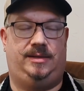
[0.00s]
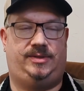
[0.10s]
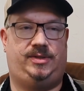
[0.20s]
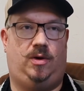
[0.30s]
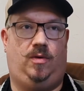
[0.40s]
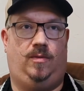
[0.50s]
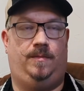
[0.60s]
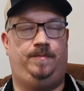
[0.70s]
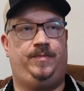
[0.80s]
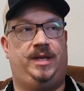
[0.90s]
So
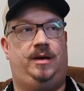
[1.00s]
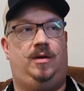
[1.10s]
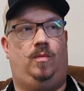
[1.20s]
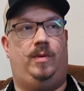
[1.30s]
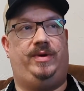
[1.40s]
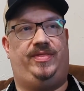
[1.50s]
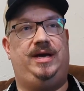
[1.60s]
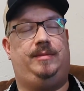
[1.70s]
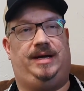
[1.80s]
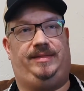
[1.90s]
when we
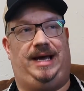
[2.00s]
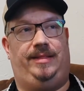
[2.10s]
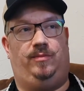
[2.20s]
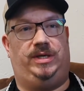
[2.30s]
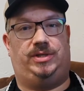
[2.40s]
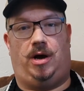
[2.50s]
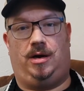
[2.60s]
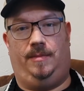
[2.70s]
think about that and we talk